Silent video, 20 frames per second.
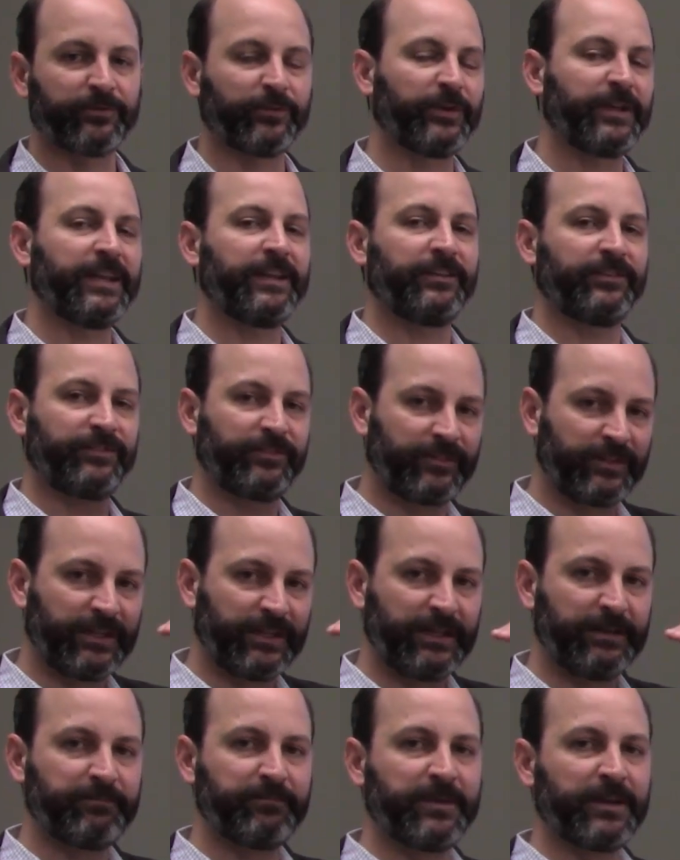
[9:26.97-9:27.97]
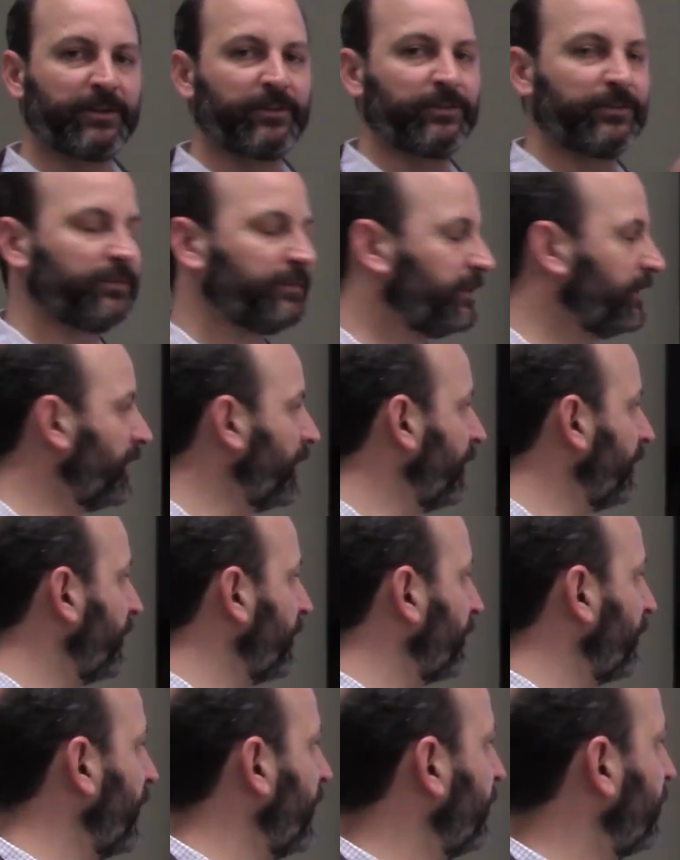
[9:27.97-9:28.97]
So it is the middle of
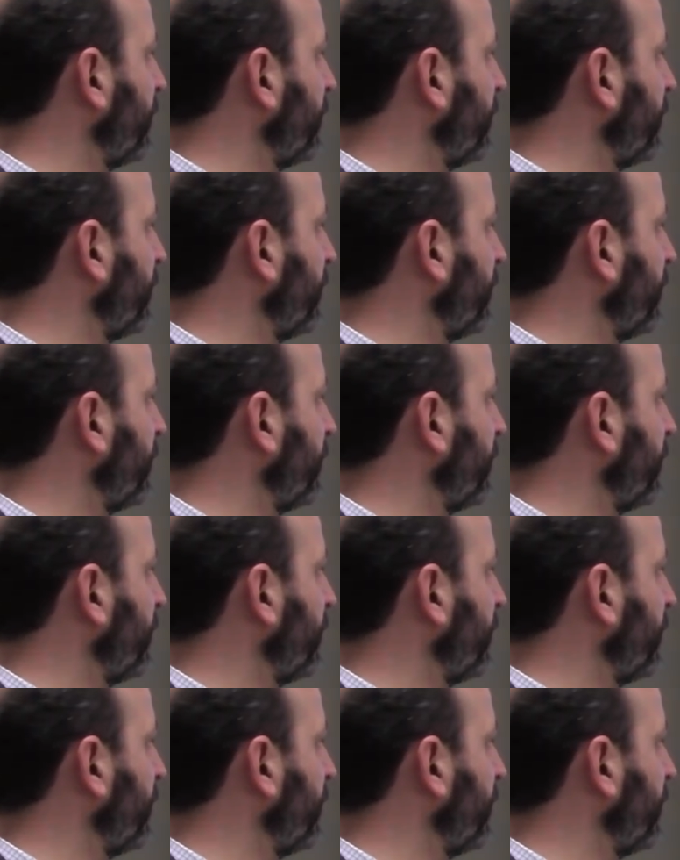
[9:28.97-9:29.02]
the range